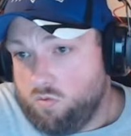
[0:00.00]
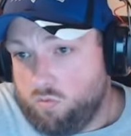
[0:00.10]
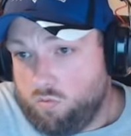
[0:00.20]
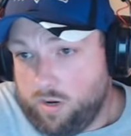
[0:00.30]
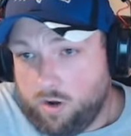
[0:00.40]

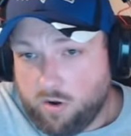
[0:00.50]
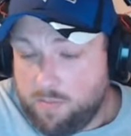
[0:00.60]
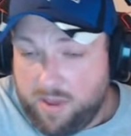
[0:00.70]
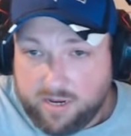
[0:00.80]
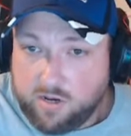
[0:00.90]
we don't
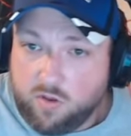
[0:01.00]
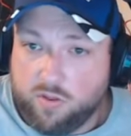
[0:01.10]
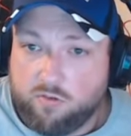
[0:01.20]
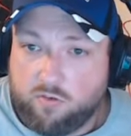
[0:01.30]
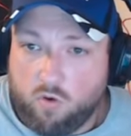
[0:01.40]
get paid to do
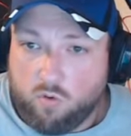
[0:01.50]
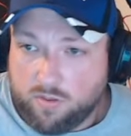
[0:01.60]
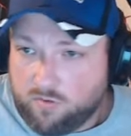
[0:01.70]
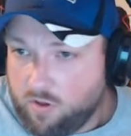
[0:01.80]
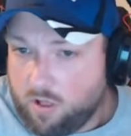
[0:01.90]
this. So
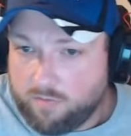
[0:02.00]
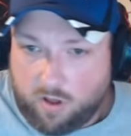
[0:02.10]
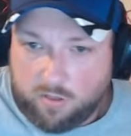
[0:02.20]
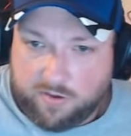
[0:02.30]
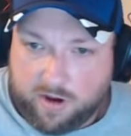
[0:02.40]
this is all a
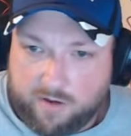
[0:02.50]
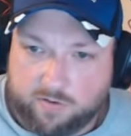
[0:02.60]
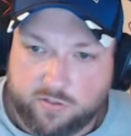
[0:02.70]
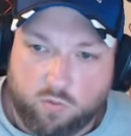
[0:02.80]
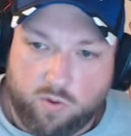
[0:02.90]
volunteer
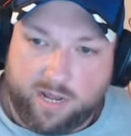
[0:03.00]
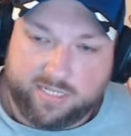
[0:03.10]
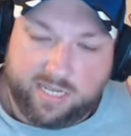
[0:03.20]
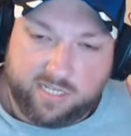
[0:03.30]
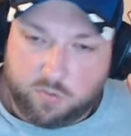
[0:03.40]
effort. So when I
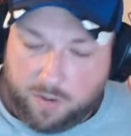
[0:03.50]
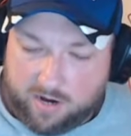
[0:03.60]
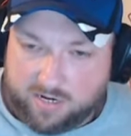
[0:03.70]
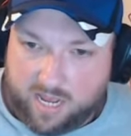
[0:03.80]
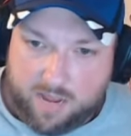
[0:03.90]
say
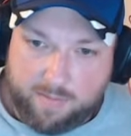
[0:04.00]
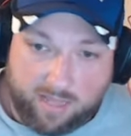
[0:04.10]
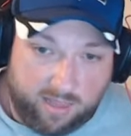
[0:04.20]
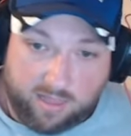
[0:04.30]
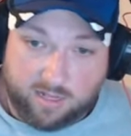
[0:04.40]
spare time,
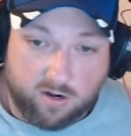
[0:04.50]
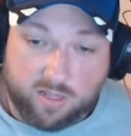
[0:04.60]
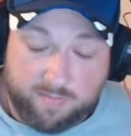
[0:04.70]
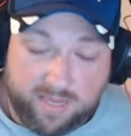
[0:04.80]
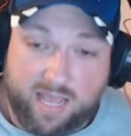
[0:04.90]
I
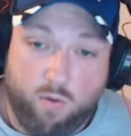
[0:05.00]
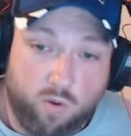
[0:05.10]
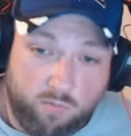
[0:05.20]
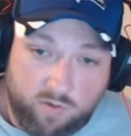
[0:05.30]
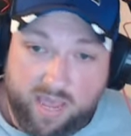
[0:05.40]
literally mean that.
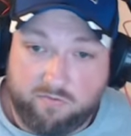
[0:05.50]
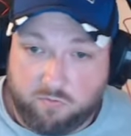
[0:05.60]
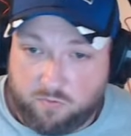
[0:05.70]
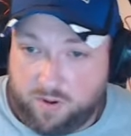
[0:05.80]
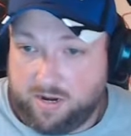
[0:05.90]
When we have
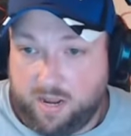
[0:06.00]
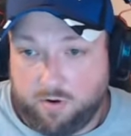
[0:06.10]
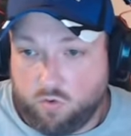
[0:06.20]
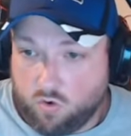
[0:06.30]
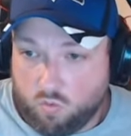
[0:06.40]
some spare time
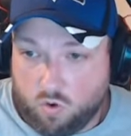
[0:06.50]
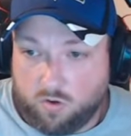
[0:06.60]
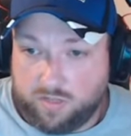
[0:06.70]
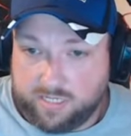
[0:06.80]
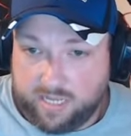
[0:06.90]
in order to work
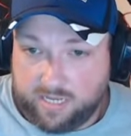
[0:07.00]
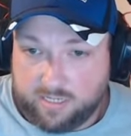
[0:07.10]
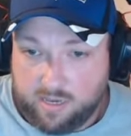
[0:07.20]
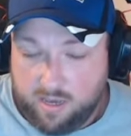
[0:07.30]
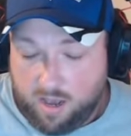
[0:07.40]
on these things.
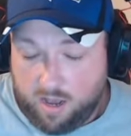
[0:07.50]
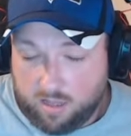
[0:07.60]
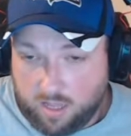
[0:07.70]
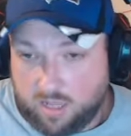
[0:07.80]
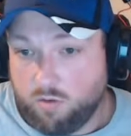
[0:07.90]

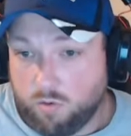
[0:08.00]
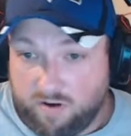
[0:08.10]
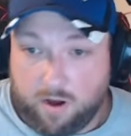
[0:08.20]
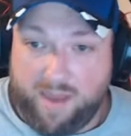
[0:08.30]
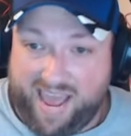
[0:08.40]
Luckily, we're
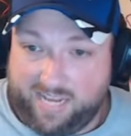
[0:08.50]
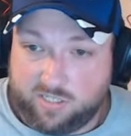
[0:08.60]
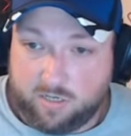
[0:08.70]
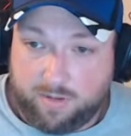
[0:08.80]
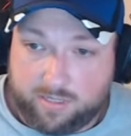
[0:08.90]
very
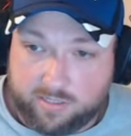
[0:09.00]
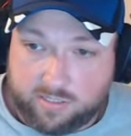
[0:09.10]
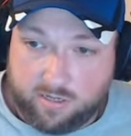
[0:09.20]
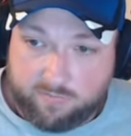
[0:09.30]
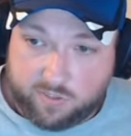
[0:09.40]
passionate about this
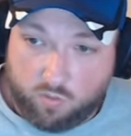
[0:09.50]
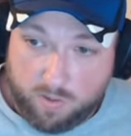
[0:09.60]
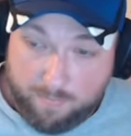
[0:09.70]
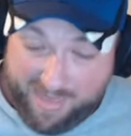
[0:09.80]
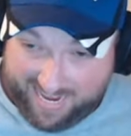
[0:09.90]
stuff, so
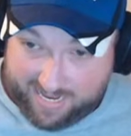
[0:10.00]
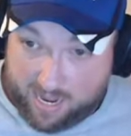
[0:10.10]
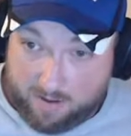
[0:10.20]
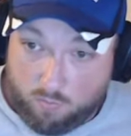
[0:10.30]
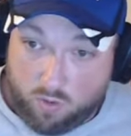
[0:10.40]
we make
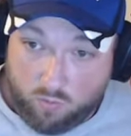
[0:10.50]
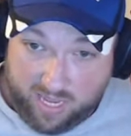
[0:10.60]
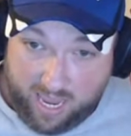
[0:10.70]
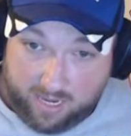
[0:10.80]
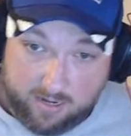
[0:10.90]
time when we
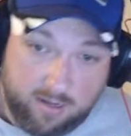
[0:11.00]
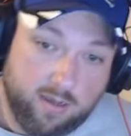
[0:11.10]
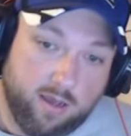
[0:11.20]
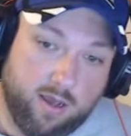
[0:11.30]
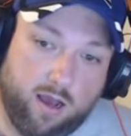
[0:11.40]
can.
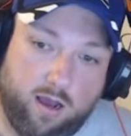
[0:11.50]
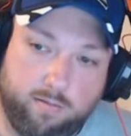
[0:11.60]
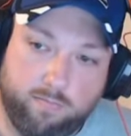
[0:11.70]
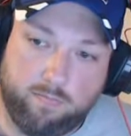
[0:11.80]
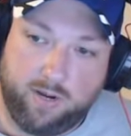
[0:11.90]

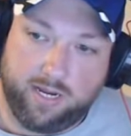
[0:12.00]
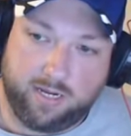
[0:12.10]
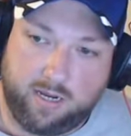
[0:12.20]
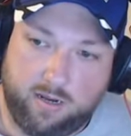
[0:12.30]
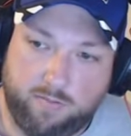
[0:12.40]
But
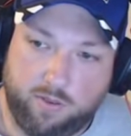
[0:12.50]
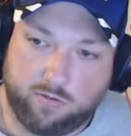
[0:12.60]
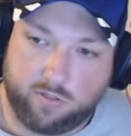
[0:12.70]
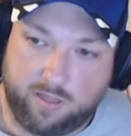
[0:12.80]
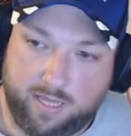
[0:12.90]

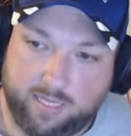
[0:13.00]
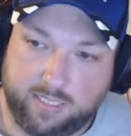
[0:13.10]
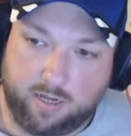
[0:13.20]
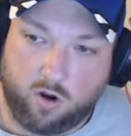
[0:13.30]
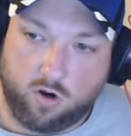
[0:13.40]
those are the things
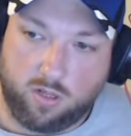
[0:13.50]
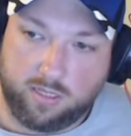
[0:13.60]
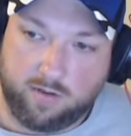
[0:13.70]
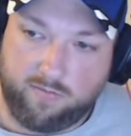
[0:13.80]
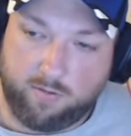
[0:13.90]
that
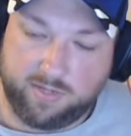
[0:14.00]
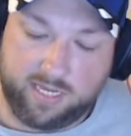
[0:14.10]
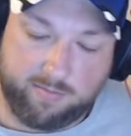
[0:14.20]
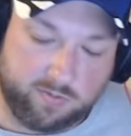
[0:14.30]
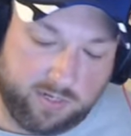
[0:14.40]
currently the development
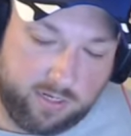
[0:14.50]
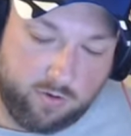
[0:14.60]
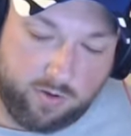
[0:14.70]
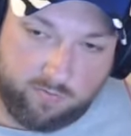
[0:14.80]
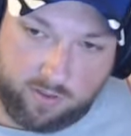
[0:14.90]
team has been
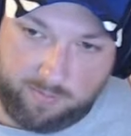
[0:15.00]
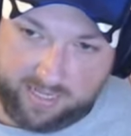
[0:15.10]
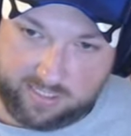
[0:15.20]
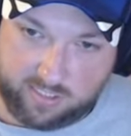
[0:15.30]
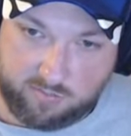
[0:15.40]
doing for the
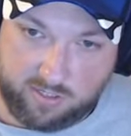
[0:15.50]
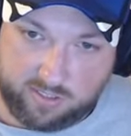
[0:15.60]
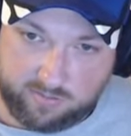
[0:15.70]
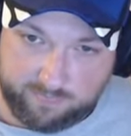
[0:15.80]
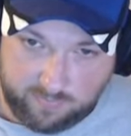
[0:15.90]
past 6
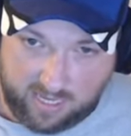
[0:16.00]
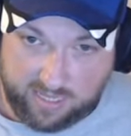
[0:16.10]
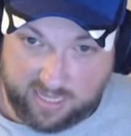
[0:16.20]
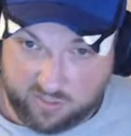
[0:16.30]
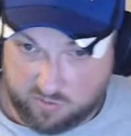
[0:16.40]
months.
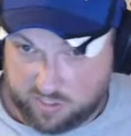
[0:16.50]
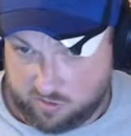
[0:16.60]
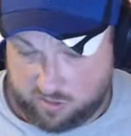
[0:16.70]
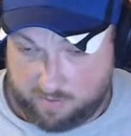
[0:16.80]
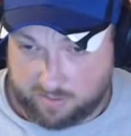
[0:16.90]
And then these
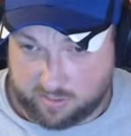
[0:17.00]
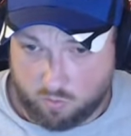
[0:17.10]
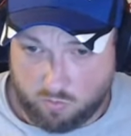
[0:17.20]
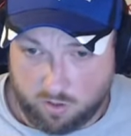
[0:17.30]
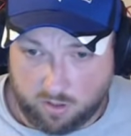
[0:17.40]
research topics are
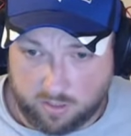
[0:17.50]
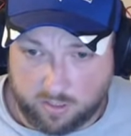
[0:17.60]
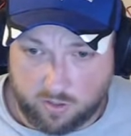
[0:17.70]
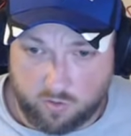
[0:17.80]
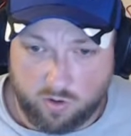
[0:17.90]
what we're looking
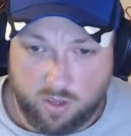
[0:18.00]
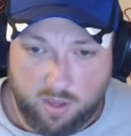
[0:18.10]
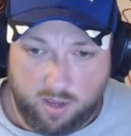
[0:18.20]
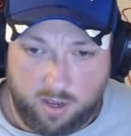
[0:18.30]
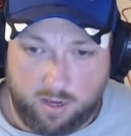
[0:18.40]
to do
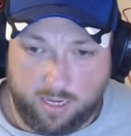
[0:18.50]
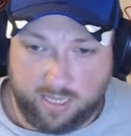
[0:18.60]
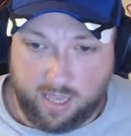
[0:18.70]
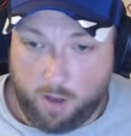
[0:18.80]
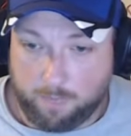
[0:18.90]
in
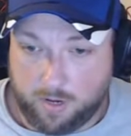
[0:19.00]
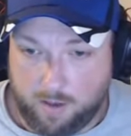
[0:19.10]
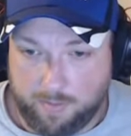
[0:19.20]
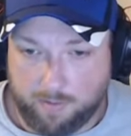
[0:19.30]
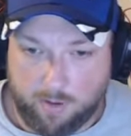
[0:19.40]
the
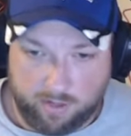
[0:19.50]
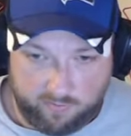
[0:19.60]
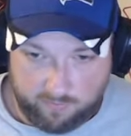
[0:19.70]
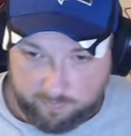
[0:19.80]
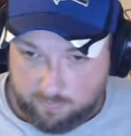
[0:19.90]
upcoming
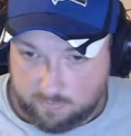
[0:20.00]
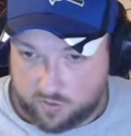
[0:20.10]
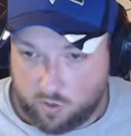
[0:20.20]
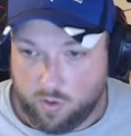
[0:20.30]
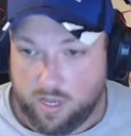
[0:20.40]
months.
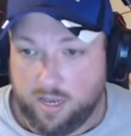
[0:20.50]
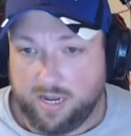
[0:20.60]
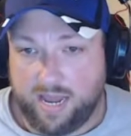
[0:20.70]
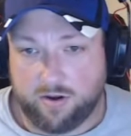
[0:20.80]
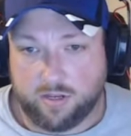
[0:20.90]
So
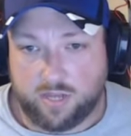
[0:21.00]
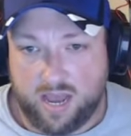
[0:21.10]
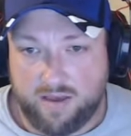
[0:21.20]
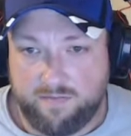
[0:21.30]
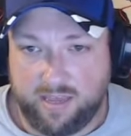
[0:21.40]
now to
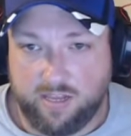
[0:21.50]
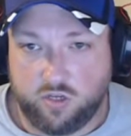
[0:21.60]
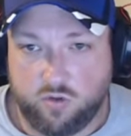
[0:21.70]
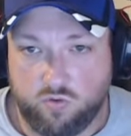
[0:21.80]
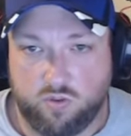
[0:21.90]
dive
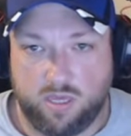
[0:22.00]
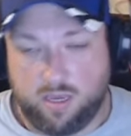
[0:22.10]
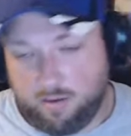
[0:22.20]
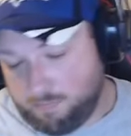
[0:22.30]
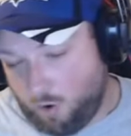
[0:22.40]
into
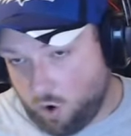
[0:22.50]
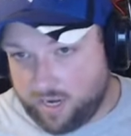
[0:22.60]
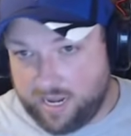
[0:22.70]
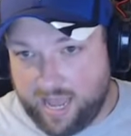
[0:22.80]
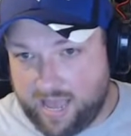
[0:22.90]
the
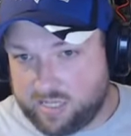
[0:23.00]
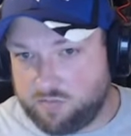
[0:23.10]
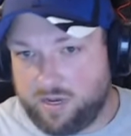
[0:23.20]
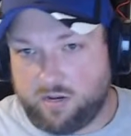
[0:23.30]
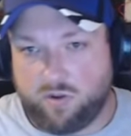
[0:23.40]
marketing
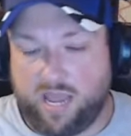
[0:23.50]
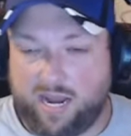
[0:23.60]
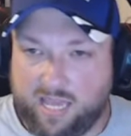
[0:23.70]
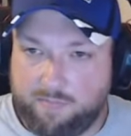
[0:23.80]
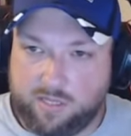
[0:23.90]
aspect, we
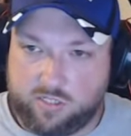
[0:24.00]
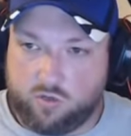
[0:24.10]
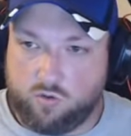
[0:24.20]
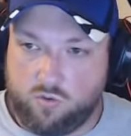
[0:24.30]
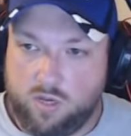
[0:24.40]
kind of keep these two